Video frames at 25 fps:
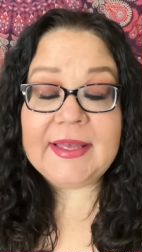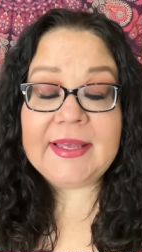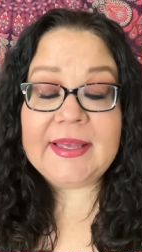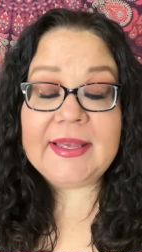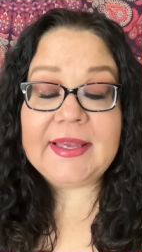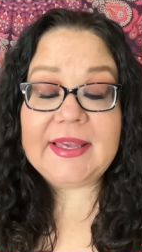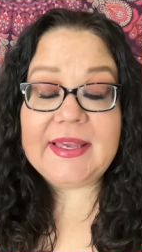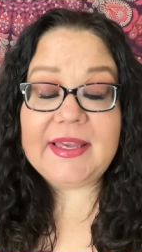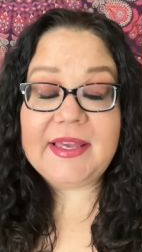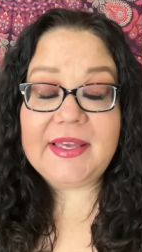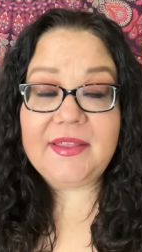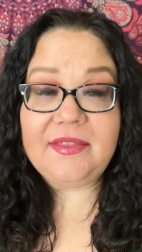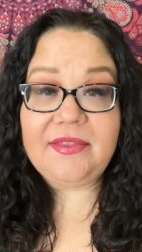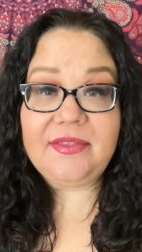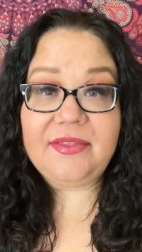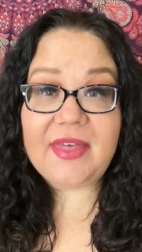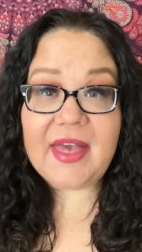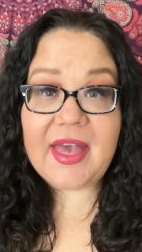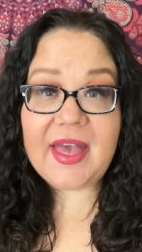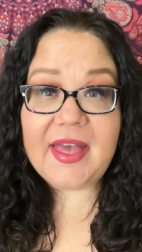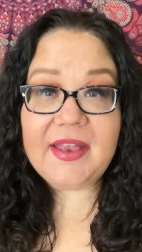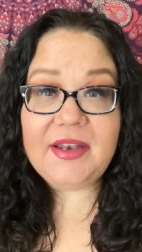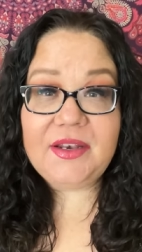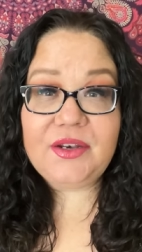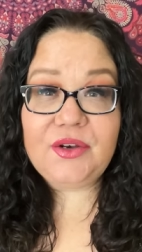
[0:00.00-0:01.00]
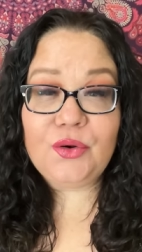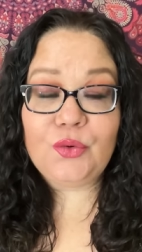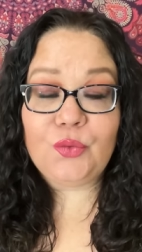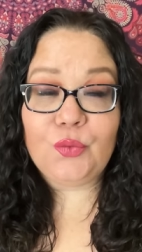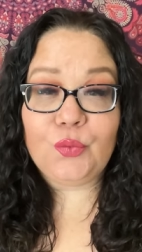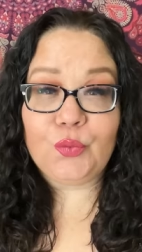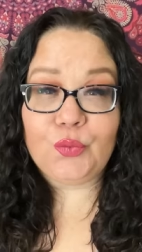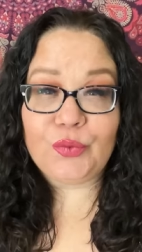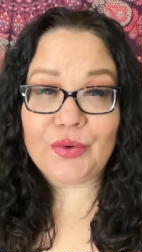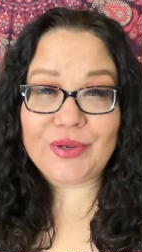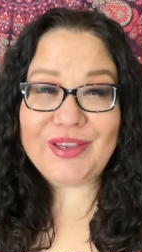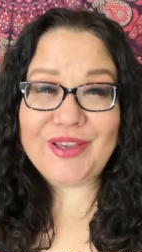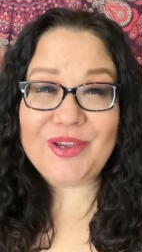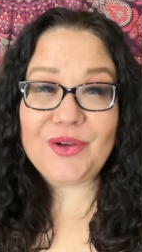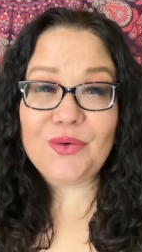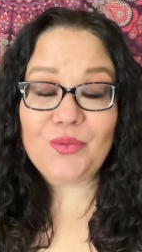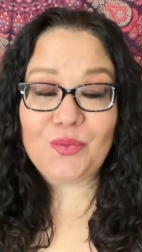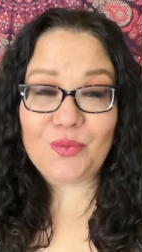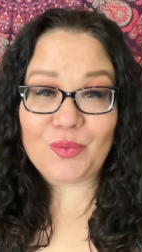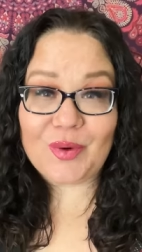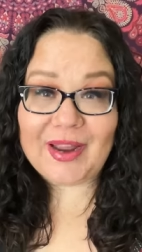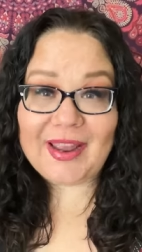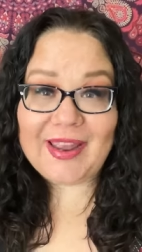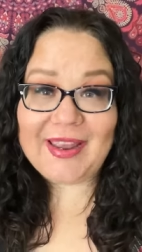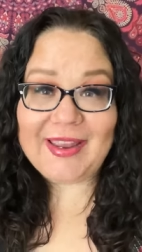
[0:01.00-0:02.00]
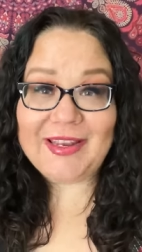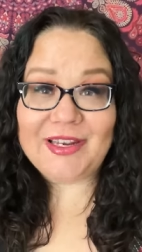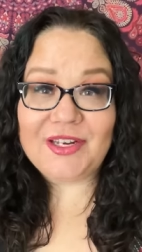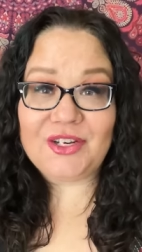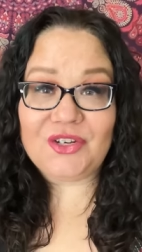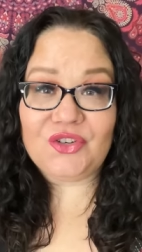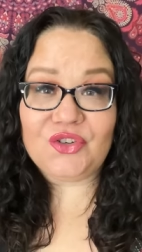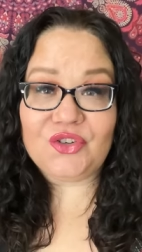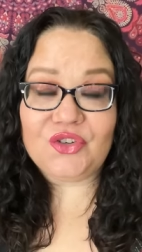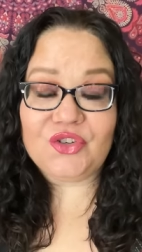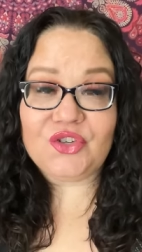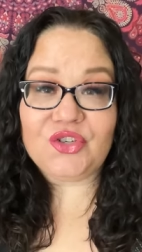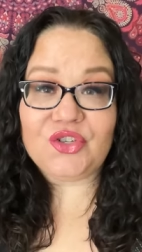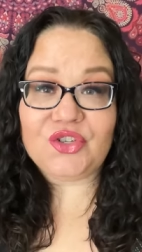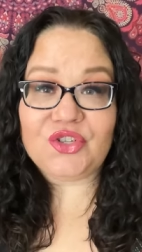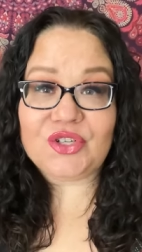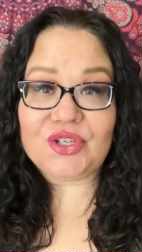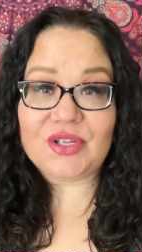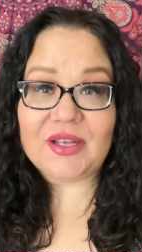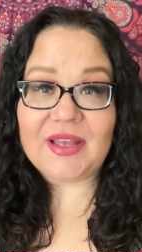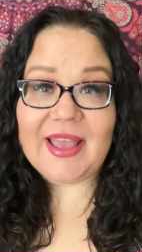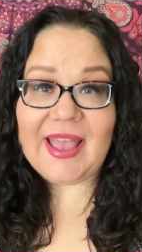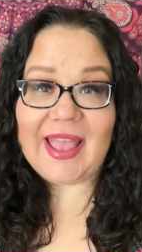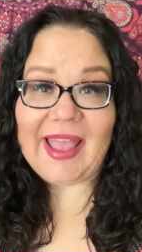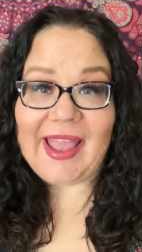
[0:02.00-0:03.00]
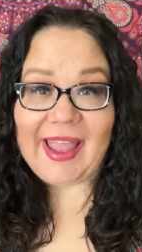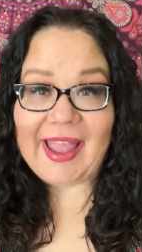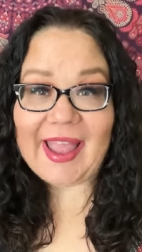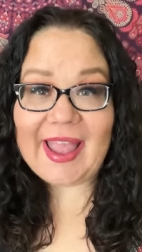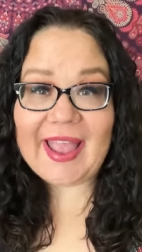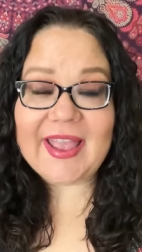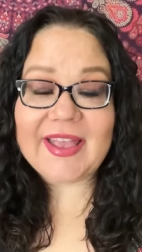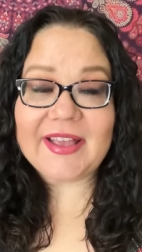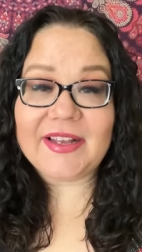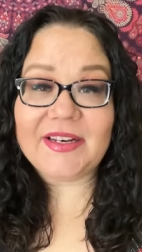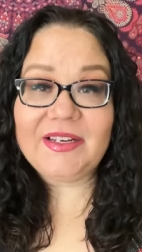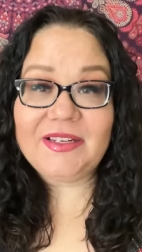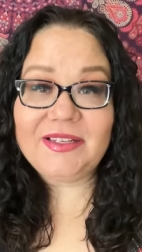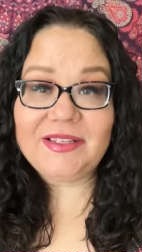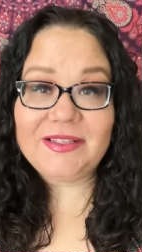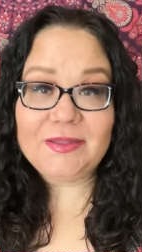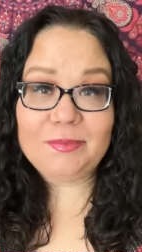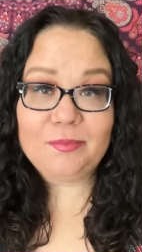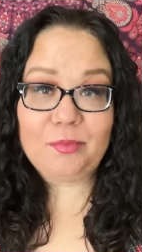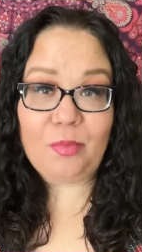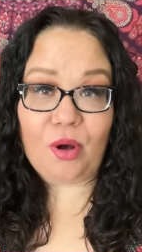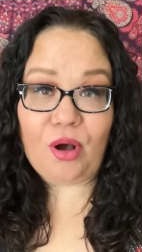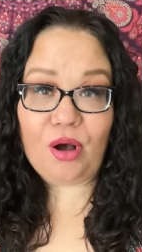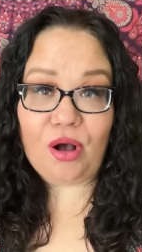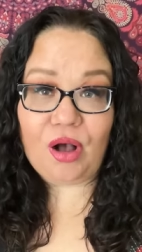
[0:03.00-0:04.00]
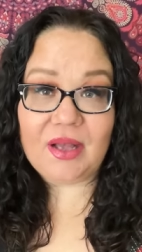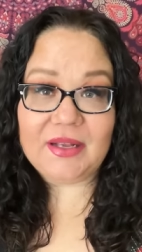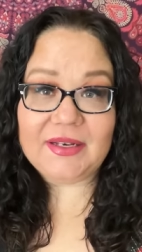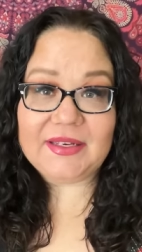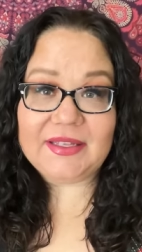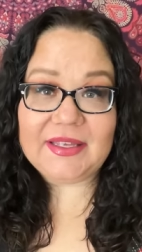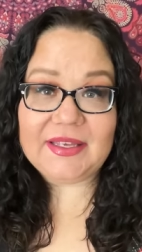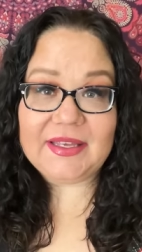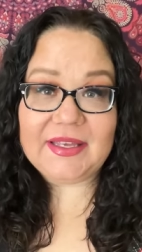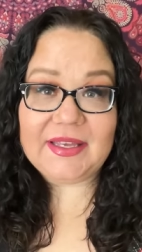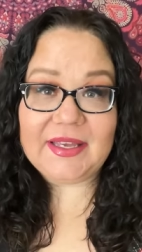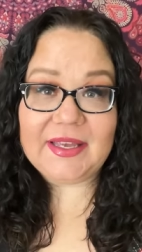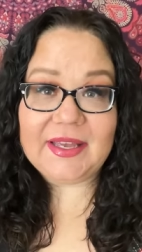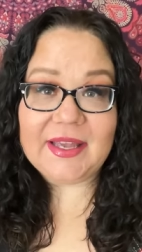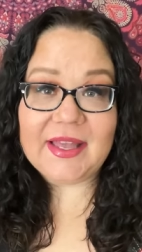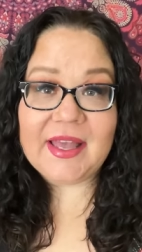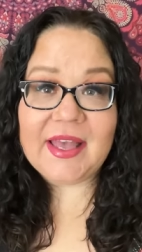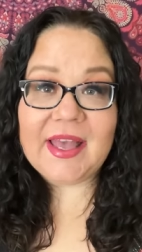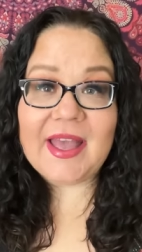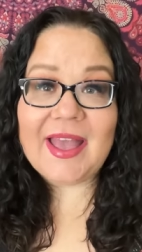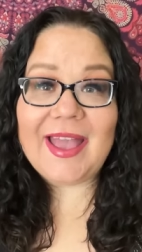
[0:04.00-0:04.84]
He then rearranged Hannah's body